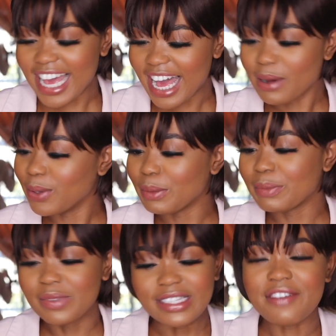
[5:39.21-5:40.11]
Like I will
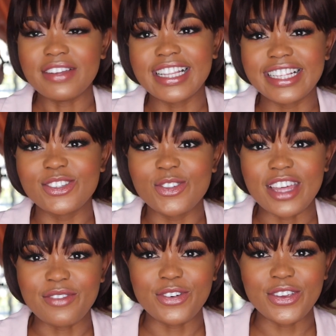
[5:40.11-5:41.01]
definitely do
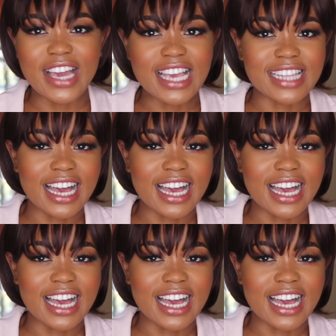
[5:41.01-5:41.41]
that for you guys.